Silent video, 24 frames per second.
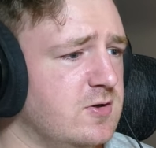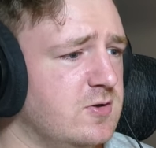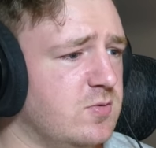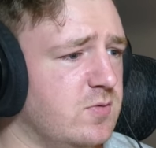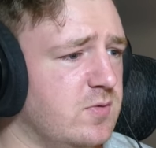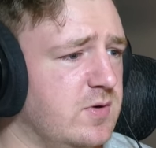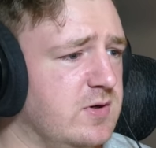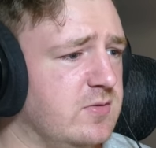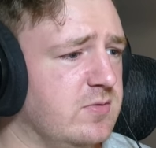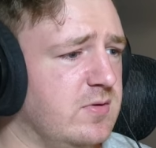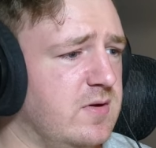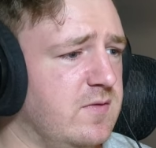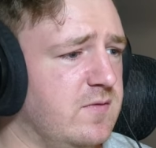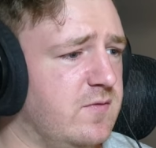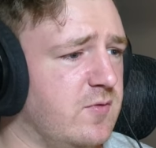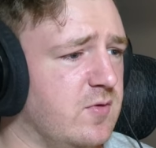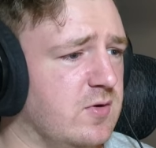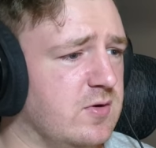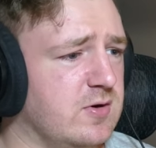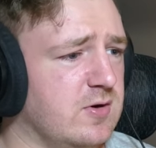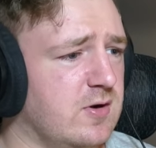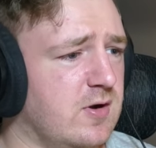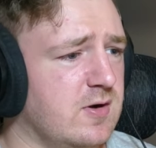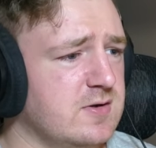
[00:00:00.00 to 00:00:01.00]

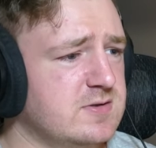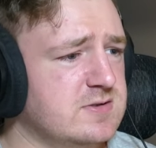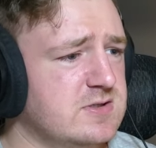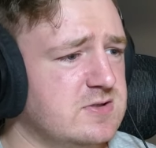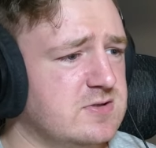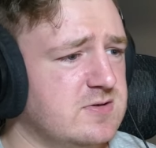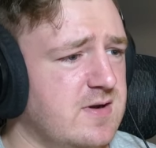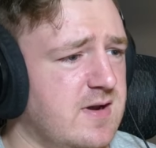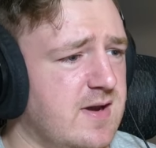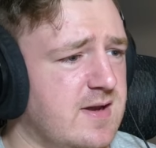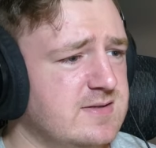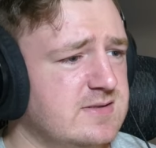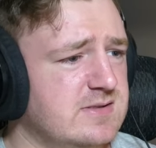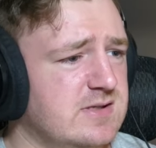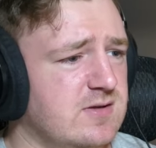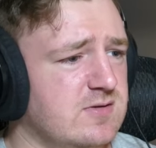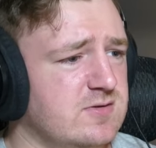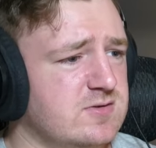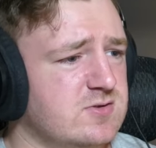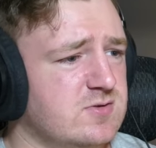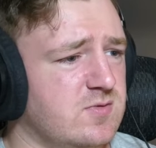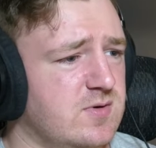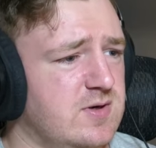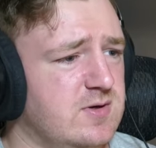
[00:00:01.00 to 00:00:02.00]
2024 Dogs and Dragons
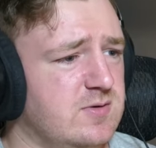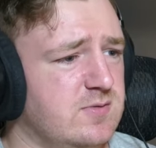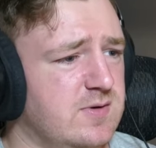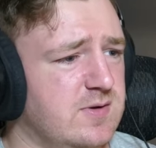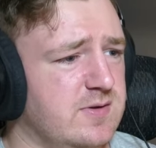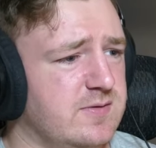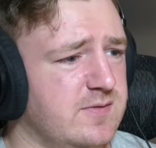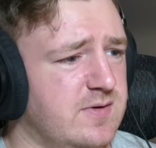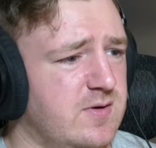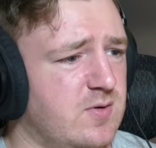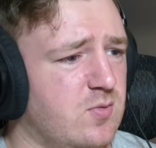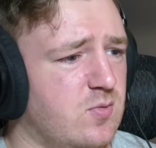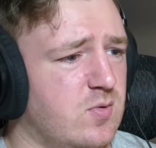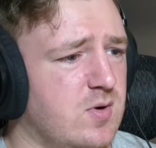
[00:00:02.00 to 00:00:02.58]
equals 2023